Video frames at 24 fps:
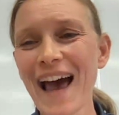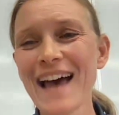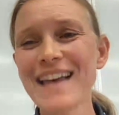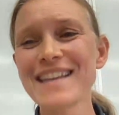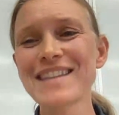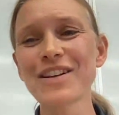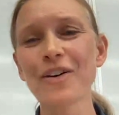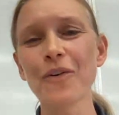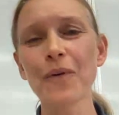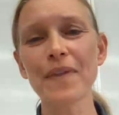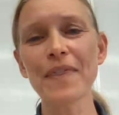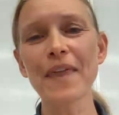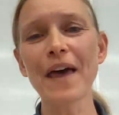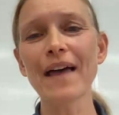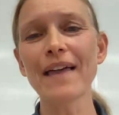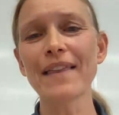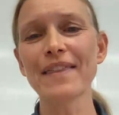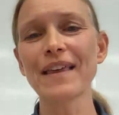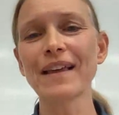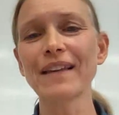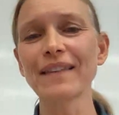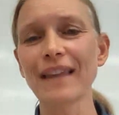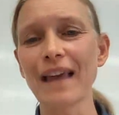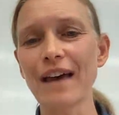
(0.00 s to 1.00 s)
So
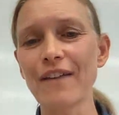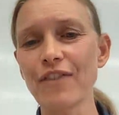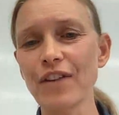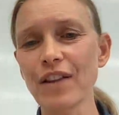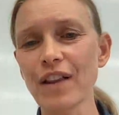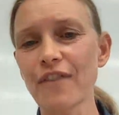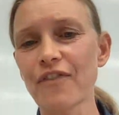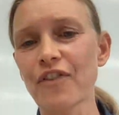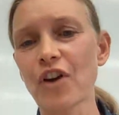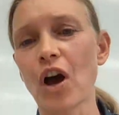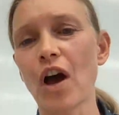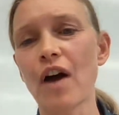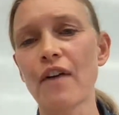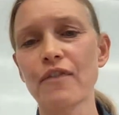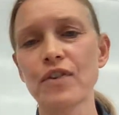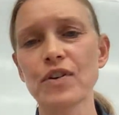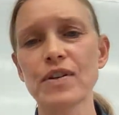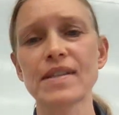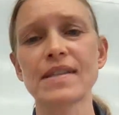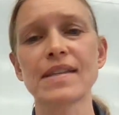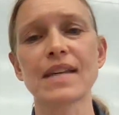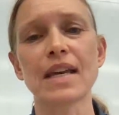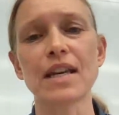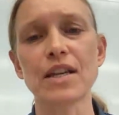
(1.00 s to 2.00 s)
the level of
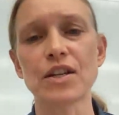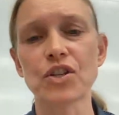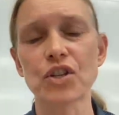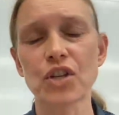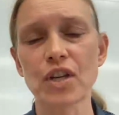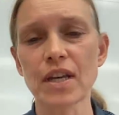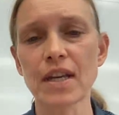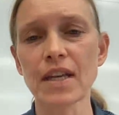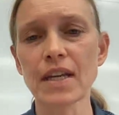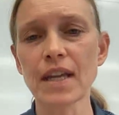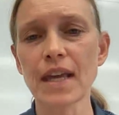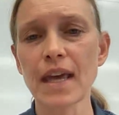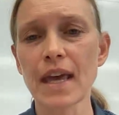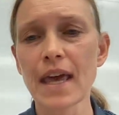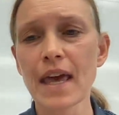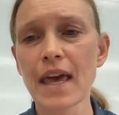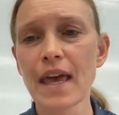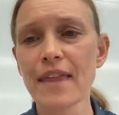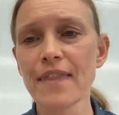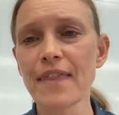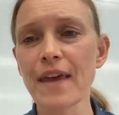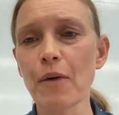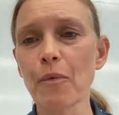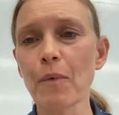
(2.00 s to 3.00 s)
conversation
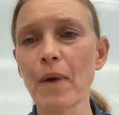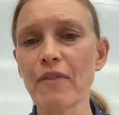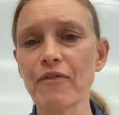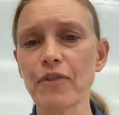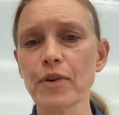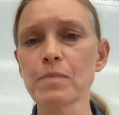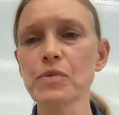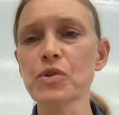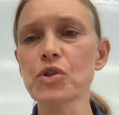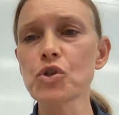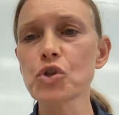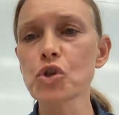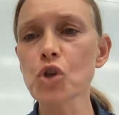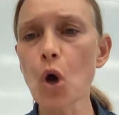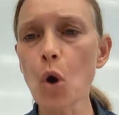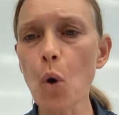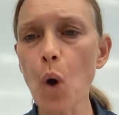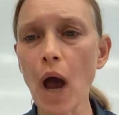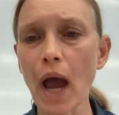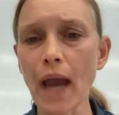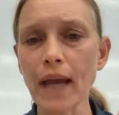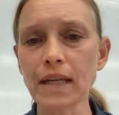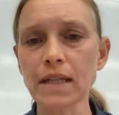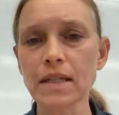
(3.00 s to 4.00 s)
that went from so
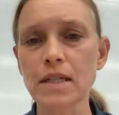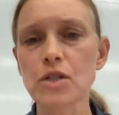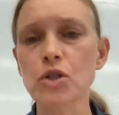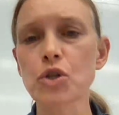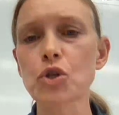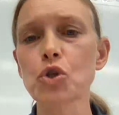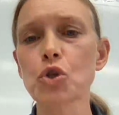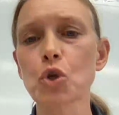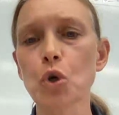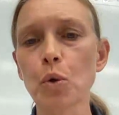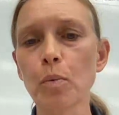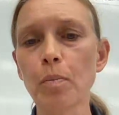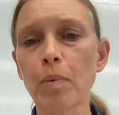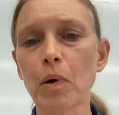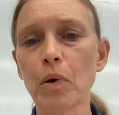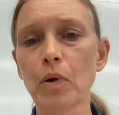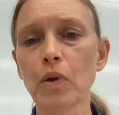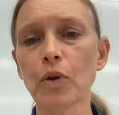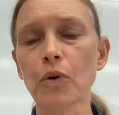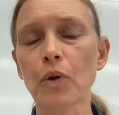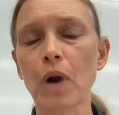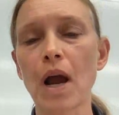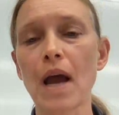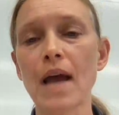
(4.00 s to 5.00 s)
heightened and so
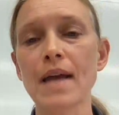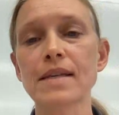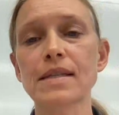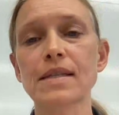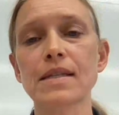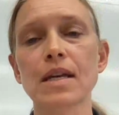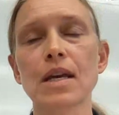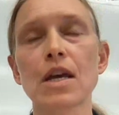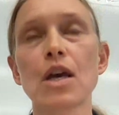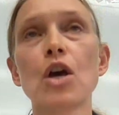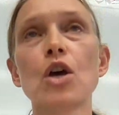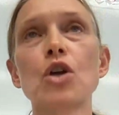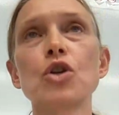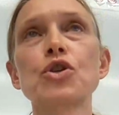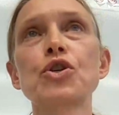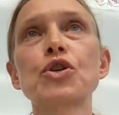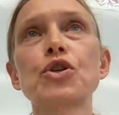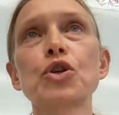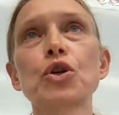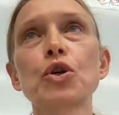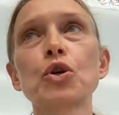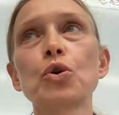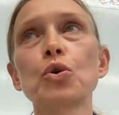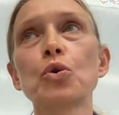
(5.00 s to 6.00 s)
polarized
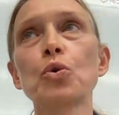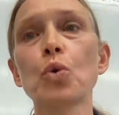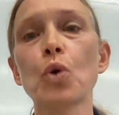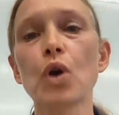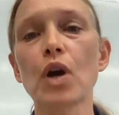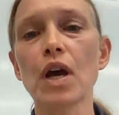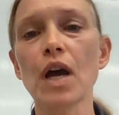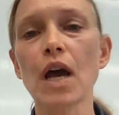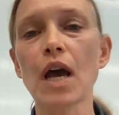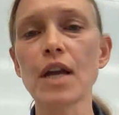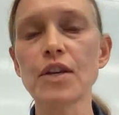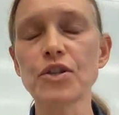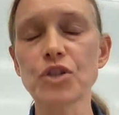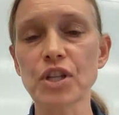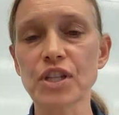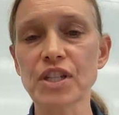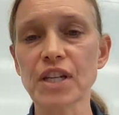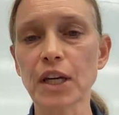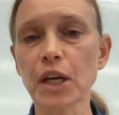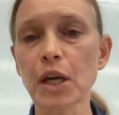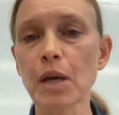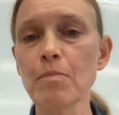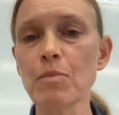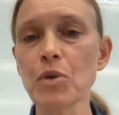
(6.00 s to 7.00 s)
to just a
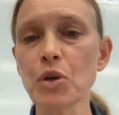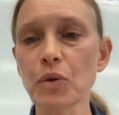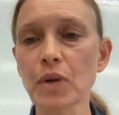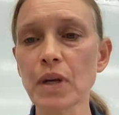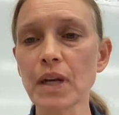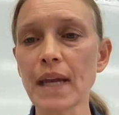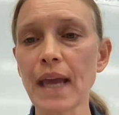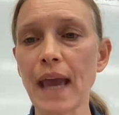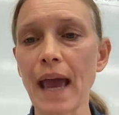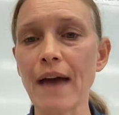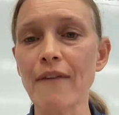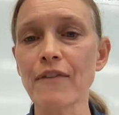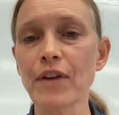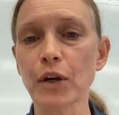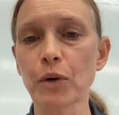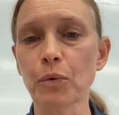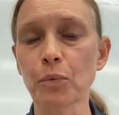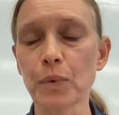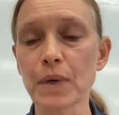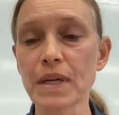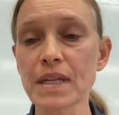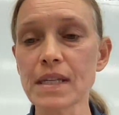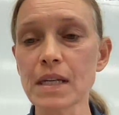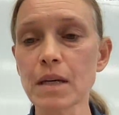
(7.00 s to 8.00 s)
community having a
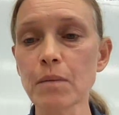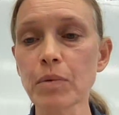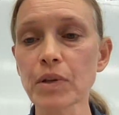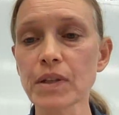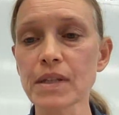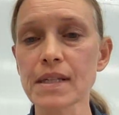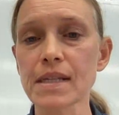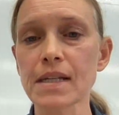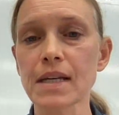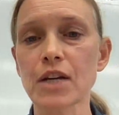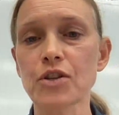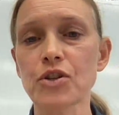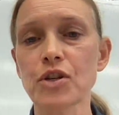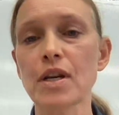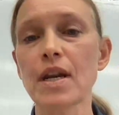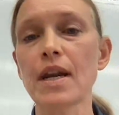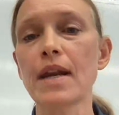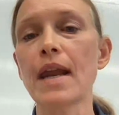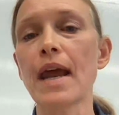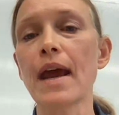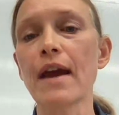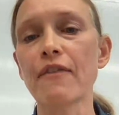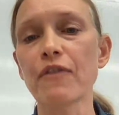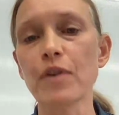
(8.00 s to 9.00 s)
reasonable discussion
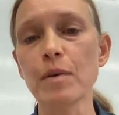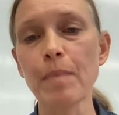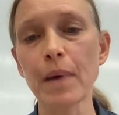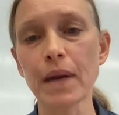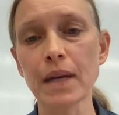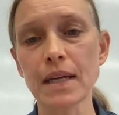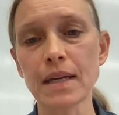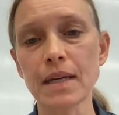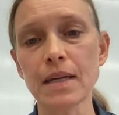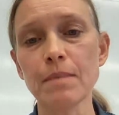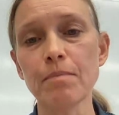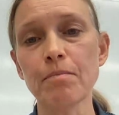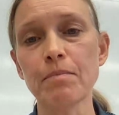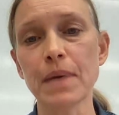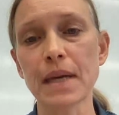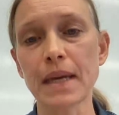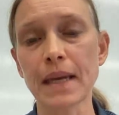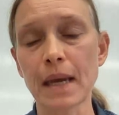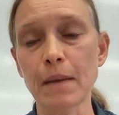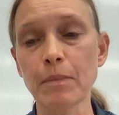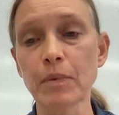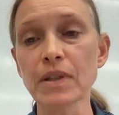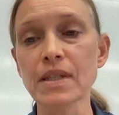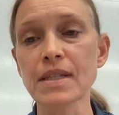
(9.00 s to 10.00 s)
and everybody being
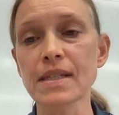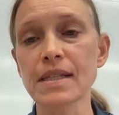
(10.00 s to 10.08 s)
able to